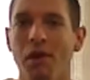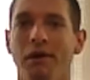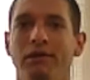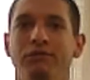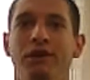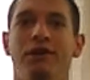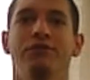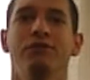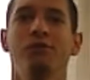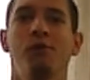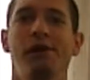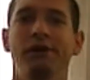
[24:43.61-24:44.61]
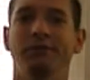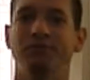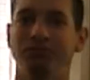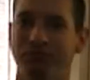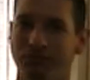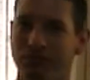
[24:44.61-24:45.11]
But it takes away
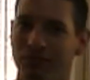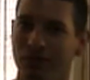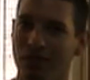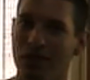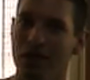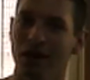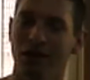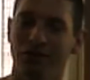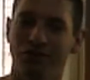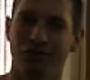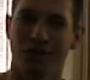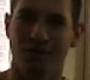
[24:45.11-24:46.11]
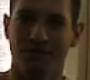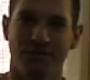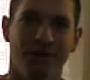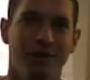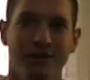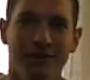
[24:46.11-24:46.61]
that sharp
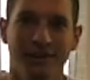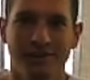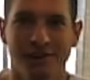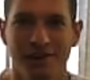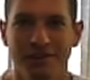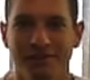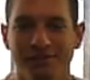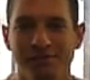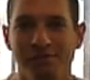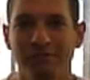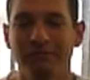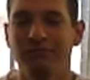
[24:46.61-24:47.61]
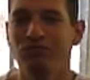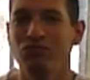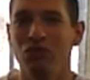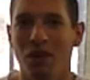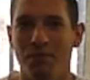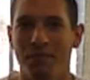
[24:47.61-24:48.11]
vinegary taste
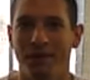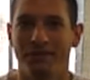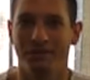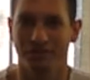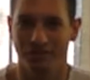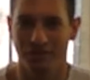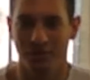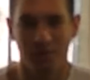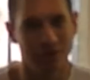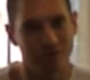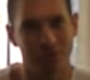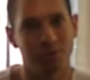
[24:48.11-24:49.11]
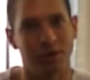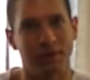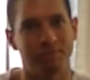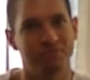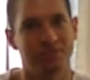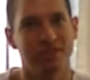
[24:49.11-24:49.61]
and makes it somewhat
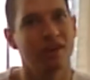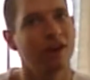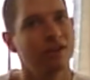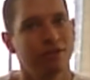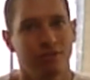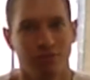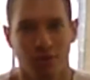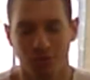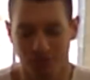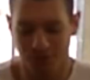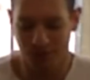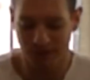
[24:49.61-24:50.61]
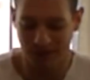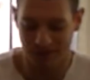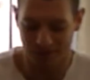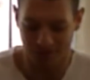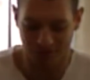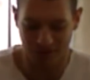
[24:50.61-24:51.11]
sweet. Not gross sweet
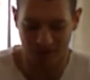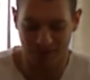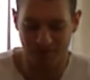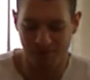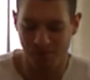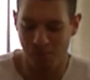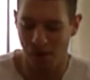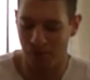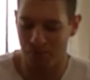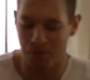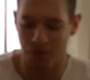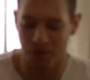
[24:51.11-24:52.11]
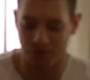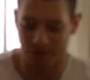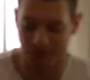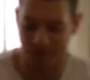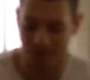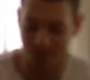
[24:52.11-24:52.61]
because they're chips, but
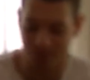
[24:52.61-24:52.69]
perfect.